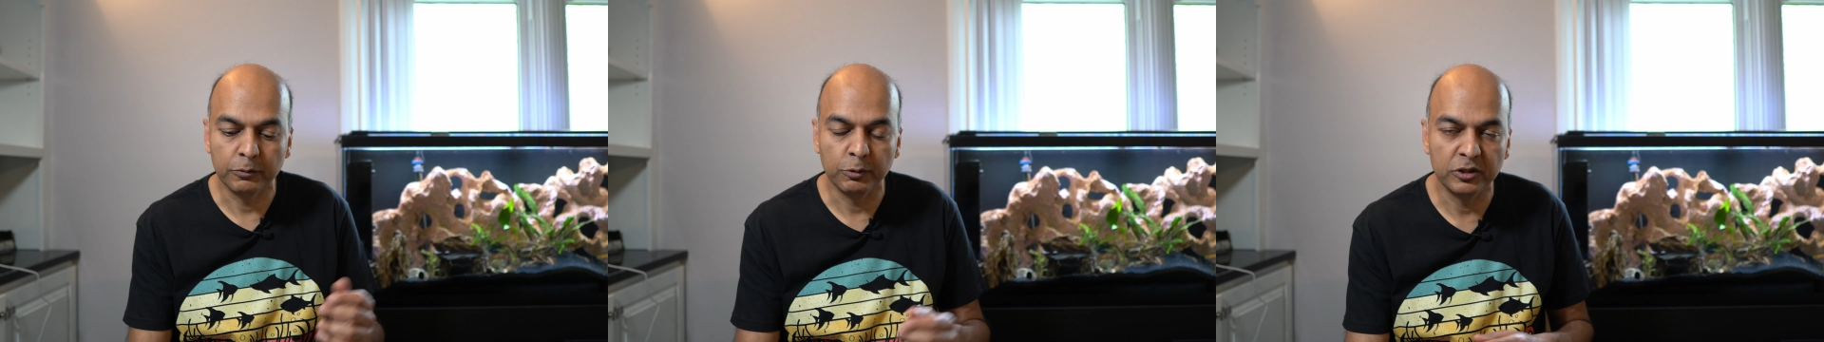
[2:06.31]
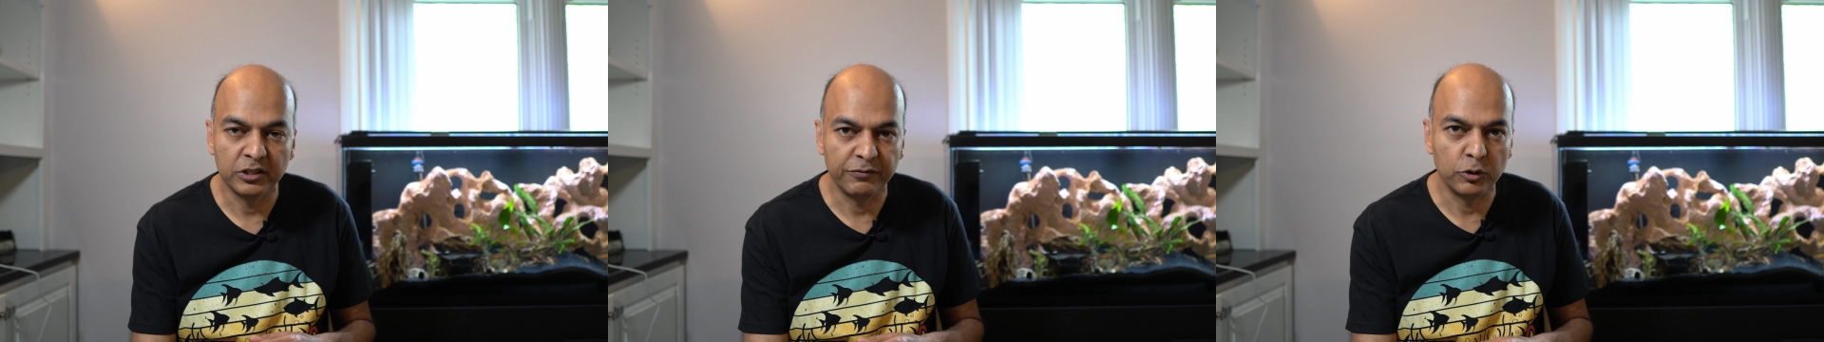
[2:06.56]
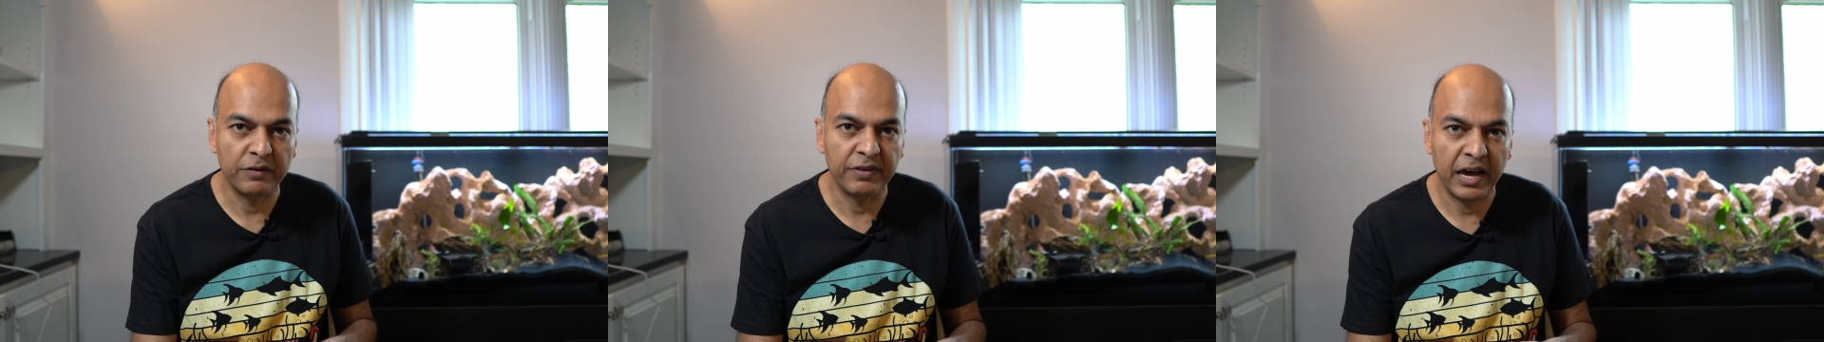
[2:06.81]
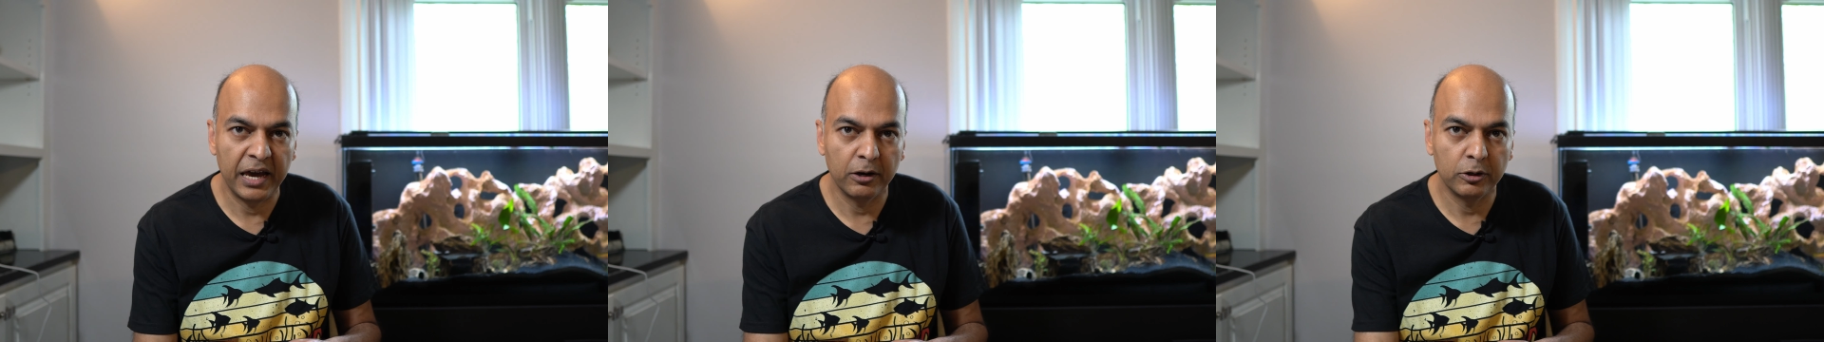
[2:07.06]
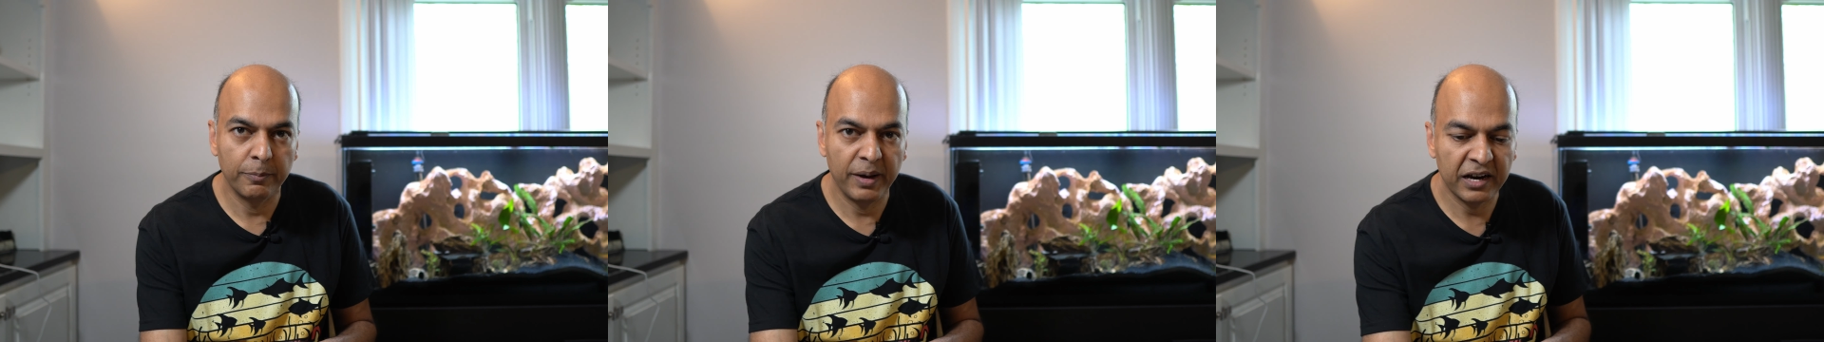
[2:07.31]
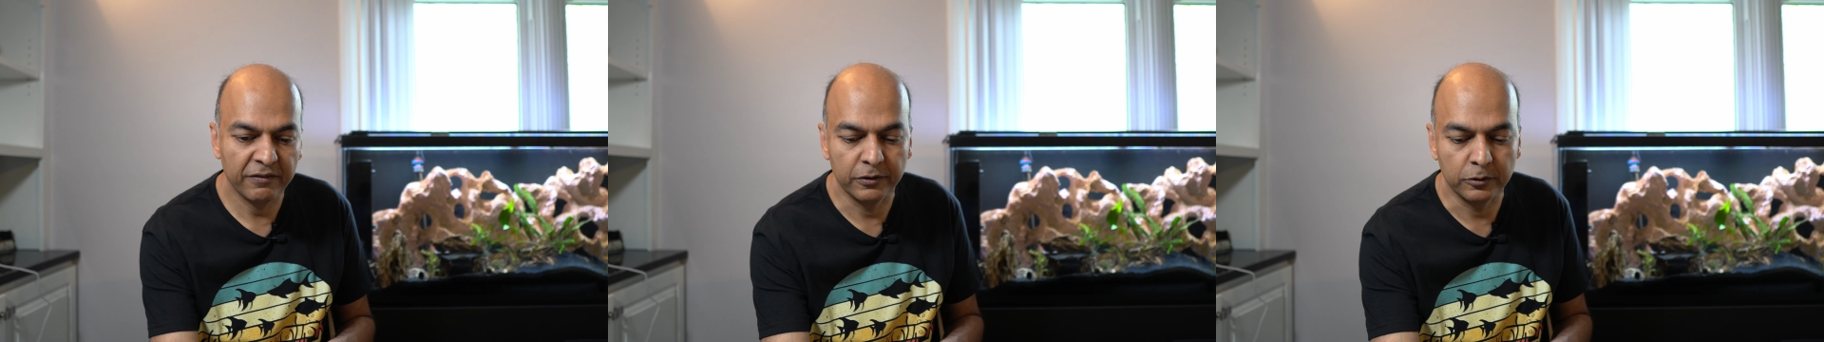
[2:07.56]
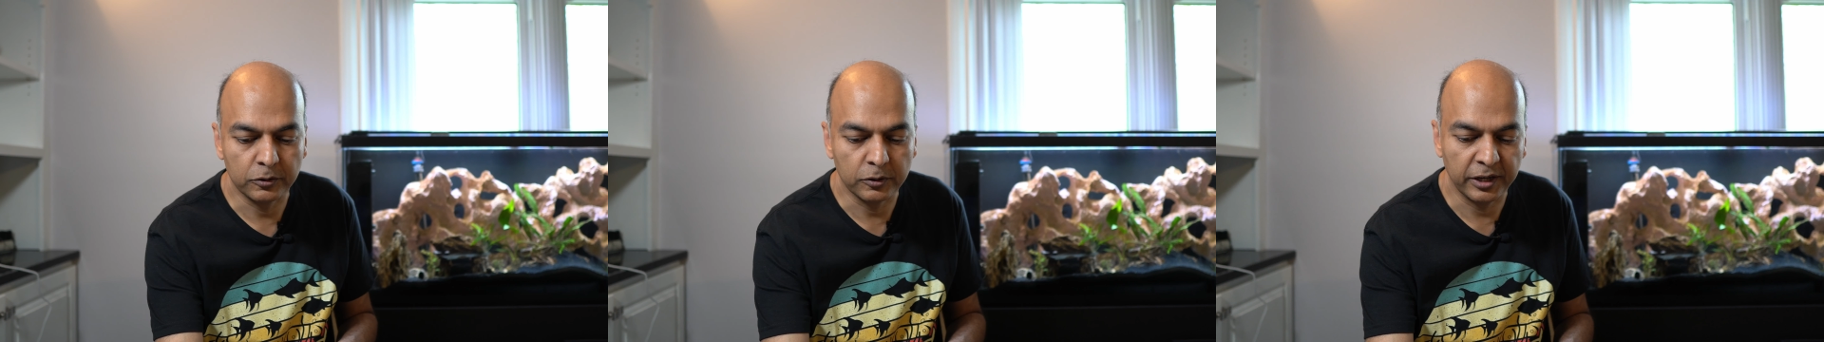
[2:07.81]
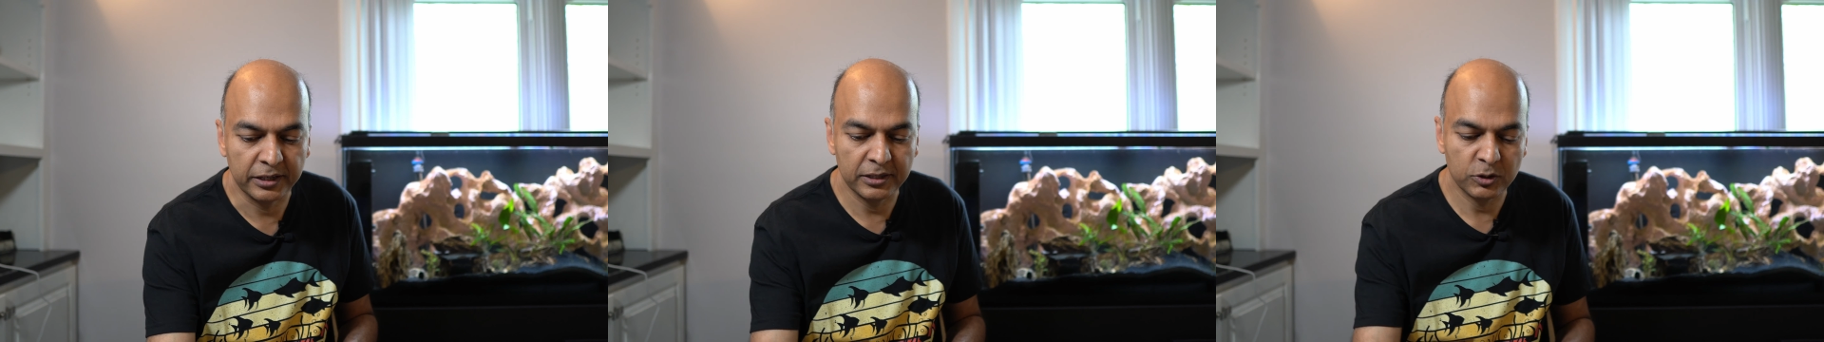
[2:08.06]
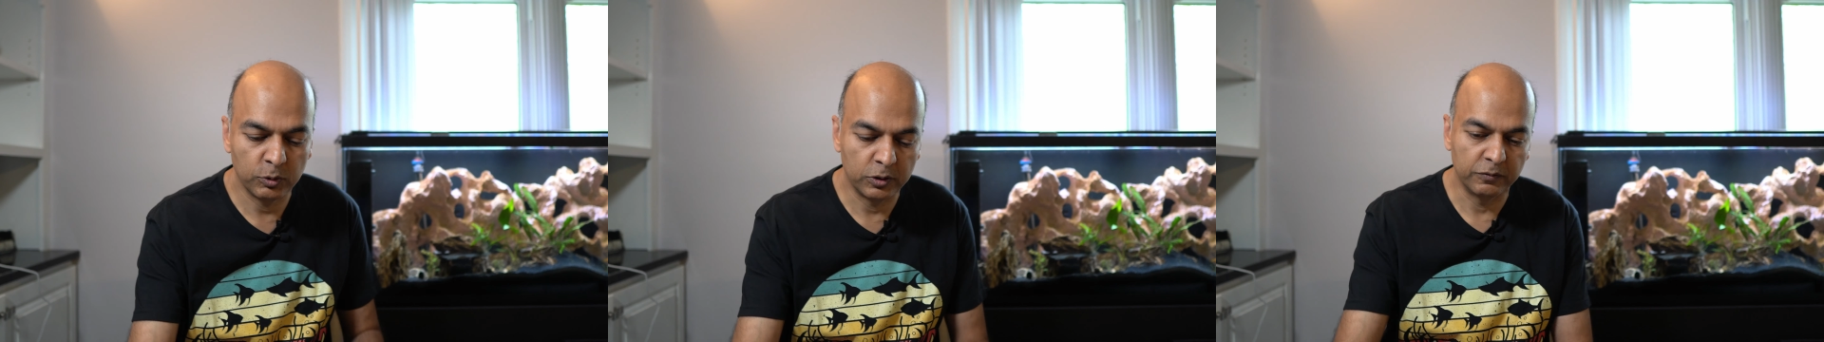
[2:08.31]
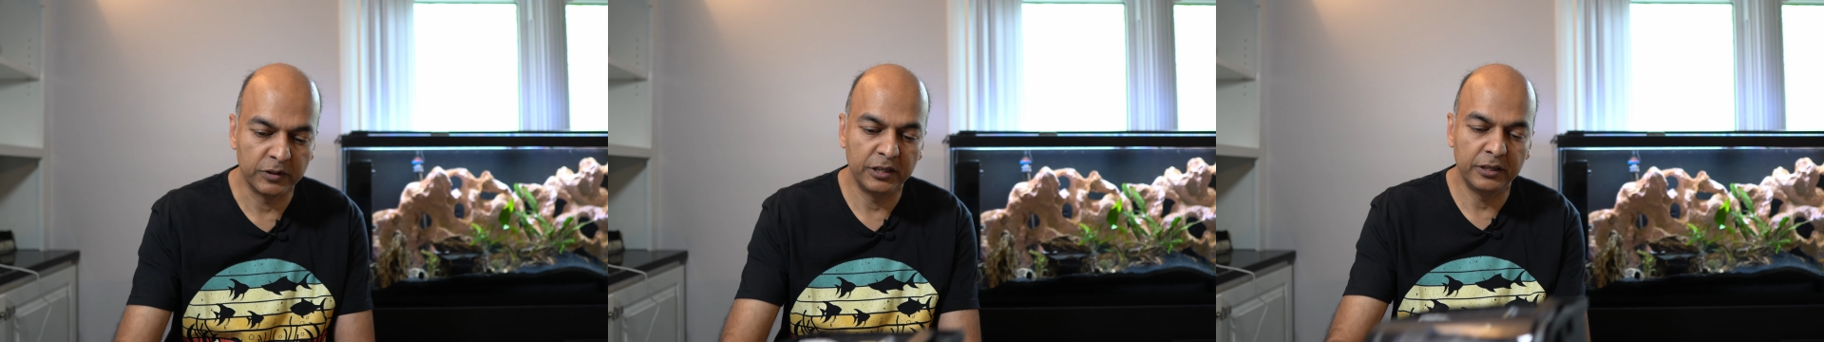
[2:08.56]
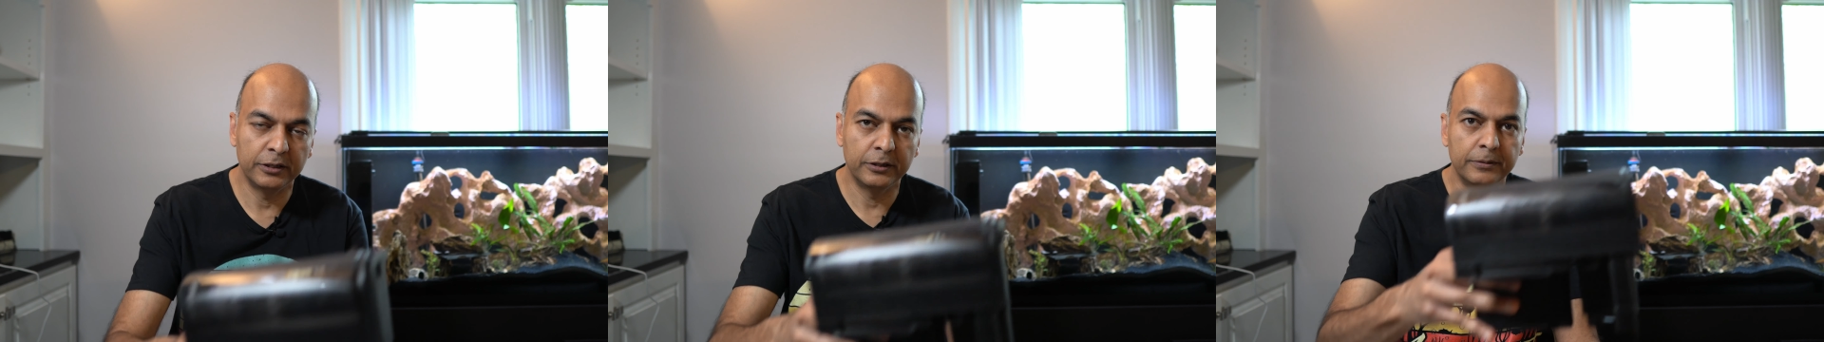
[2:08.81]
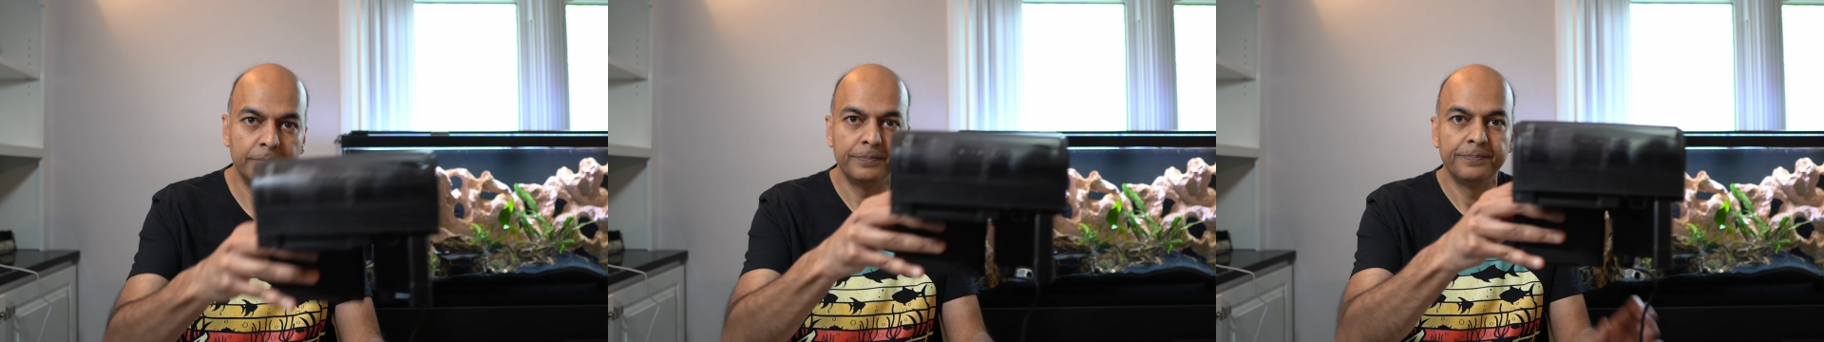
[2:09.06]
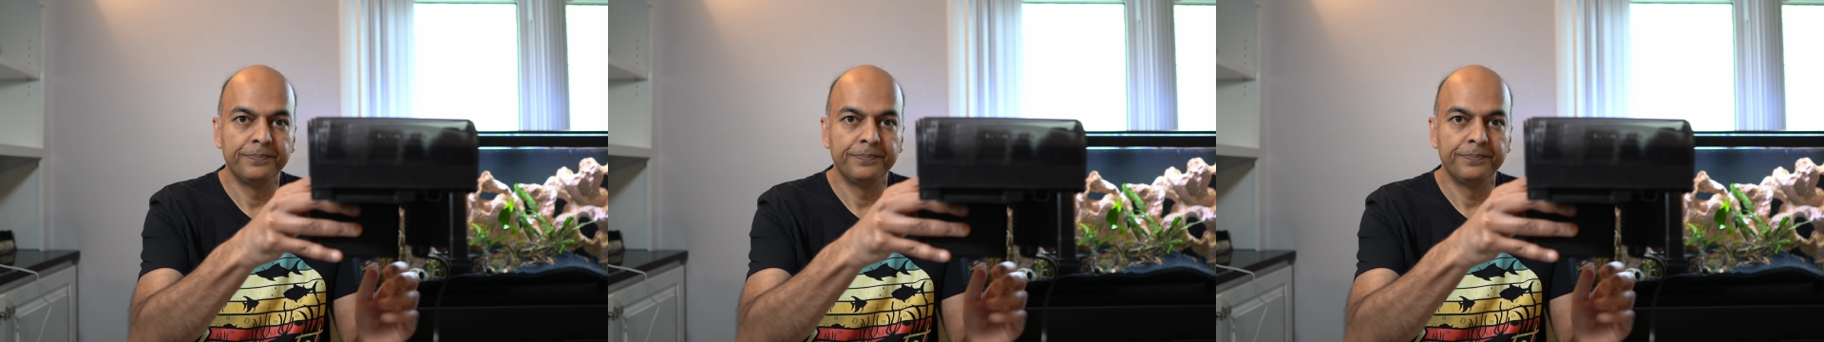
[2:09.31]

Whereas if you have a hang on the back filter like this one over here,